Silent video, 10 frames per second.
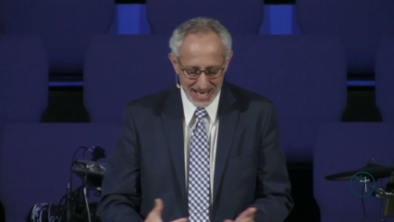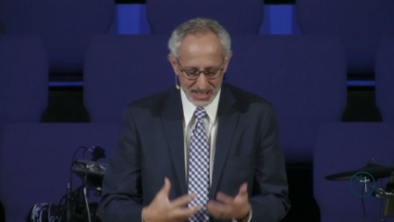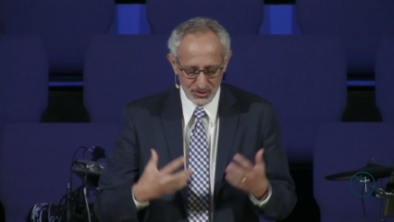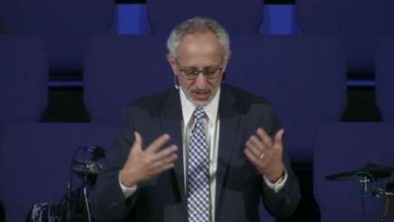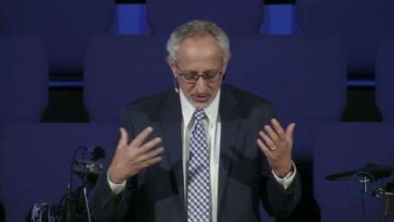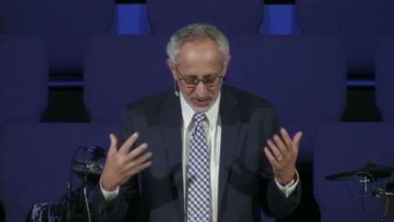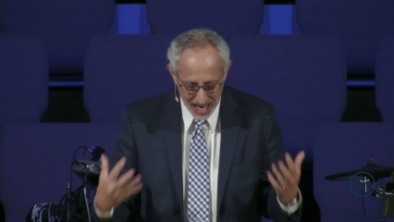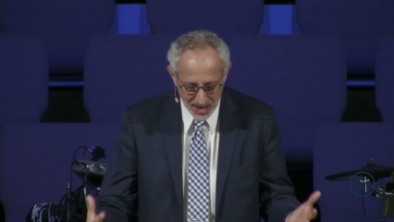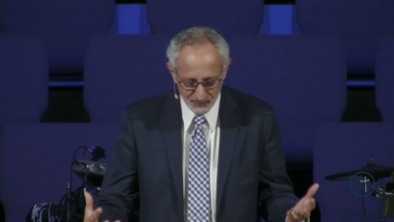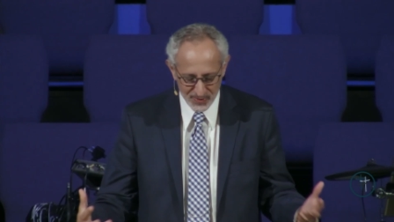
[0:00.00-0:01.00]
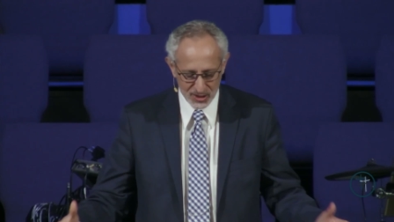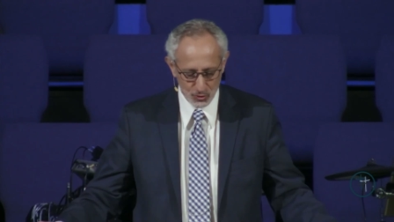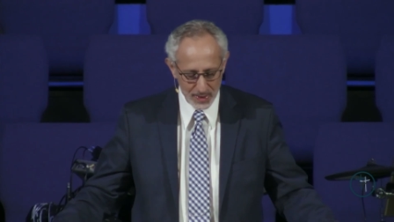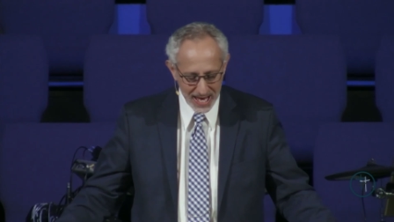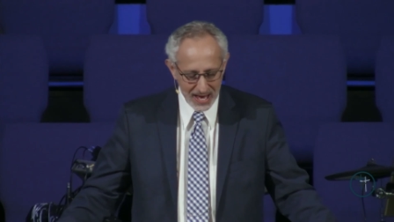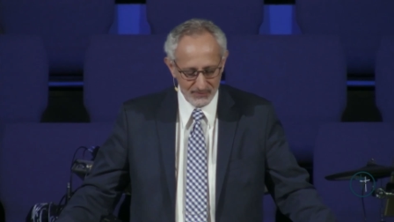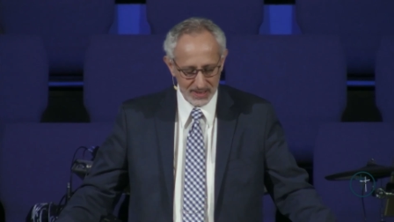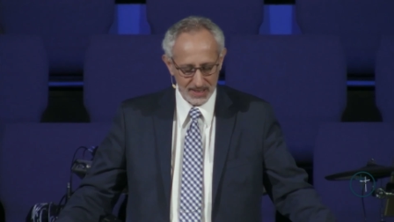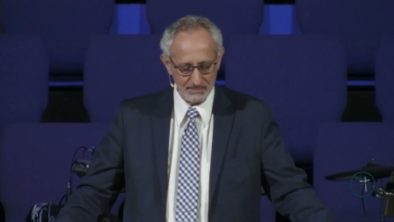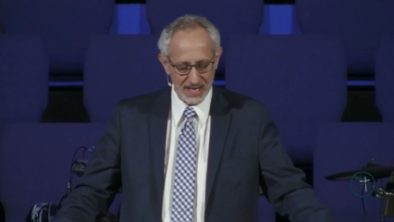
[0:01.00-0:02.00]
And it's this confidence we have
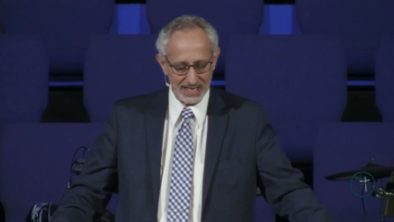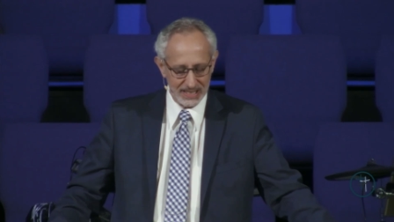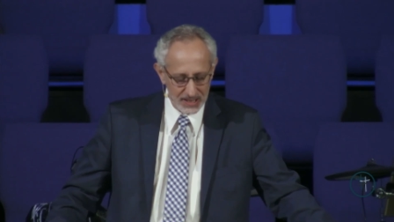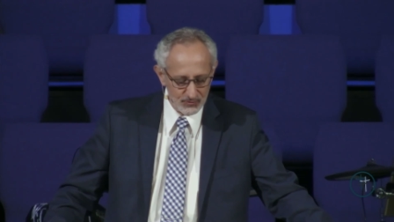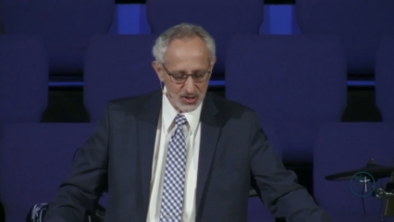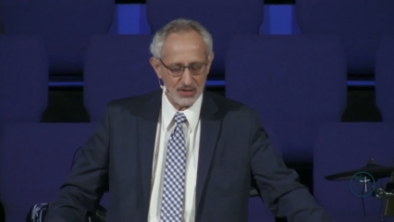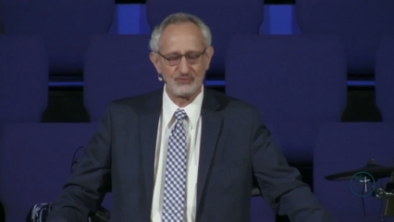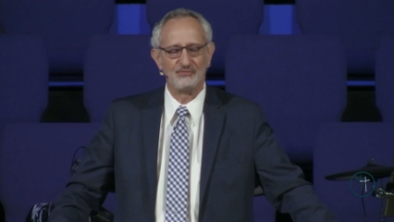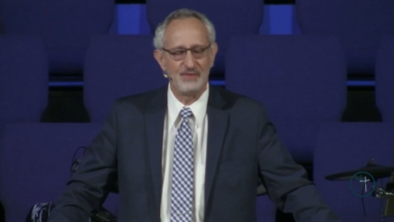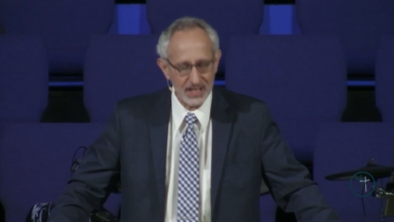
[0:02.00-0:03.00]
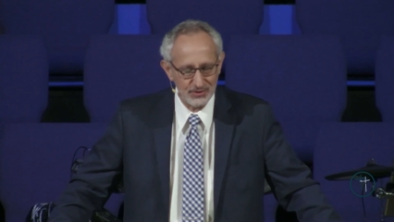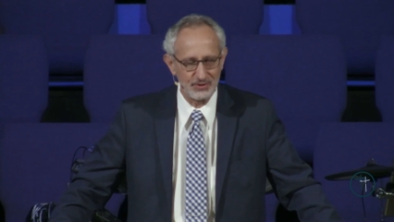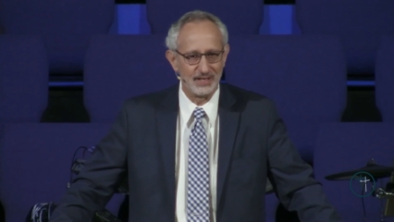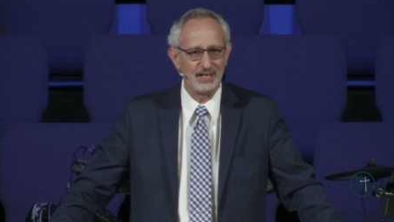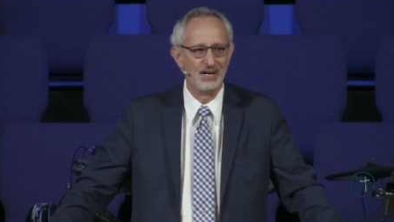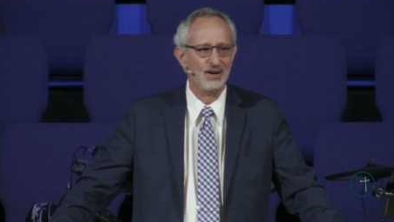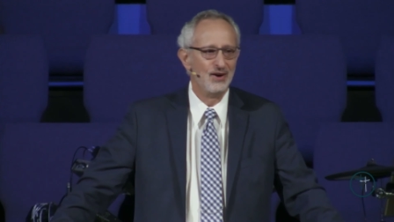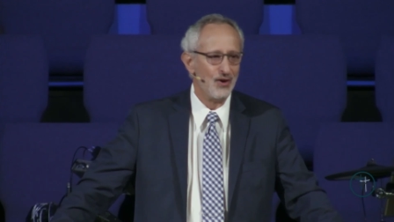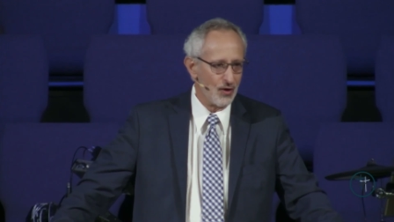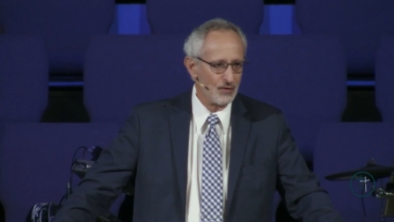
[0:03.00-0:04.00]
in Him that gives us victory
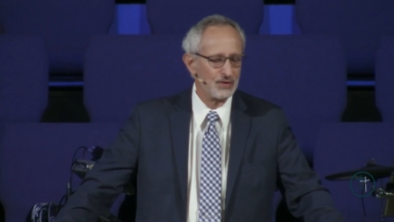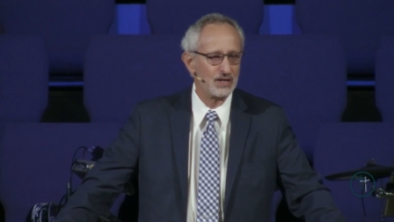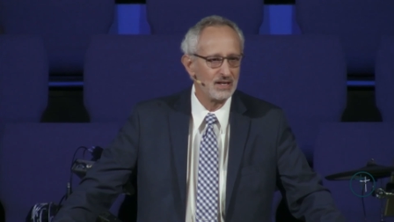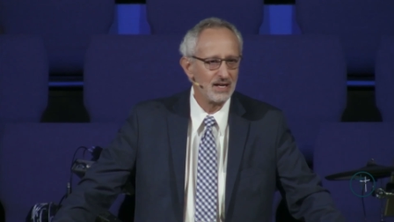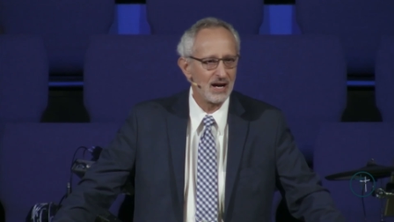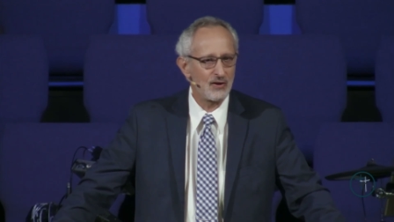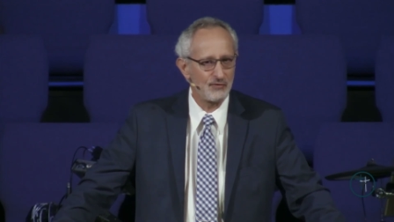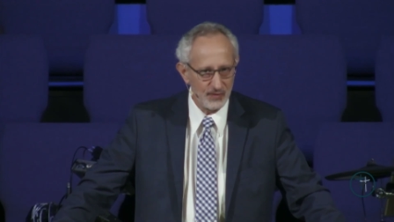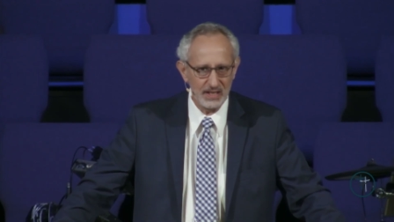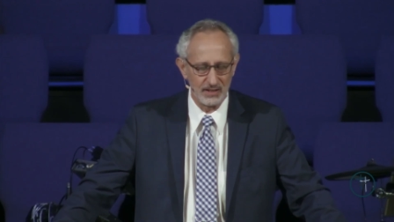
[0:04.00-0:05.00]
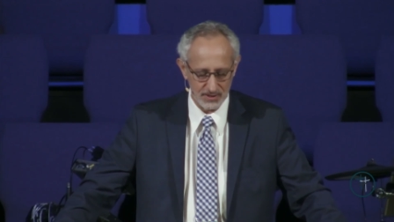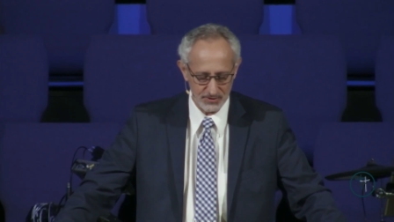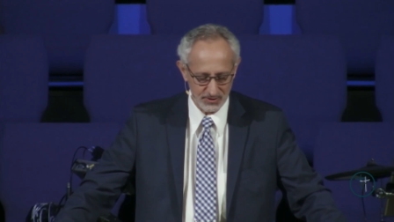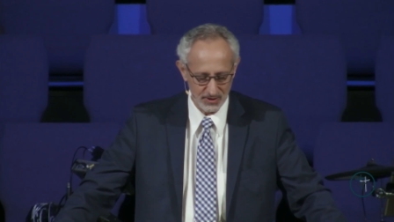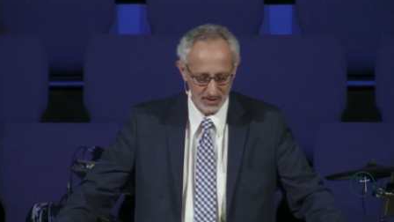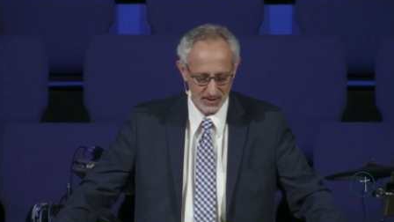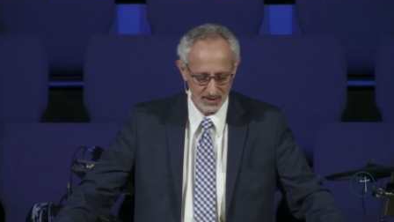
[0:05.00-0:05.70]
over our fears.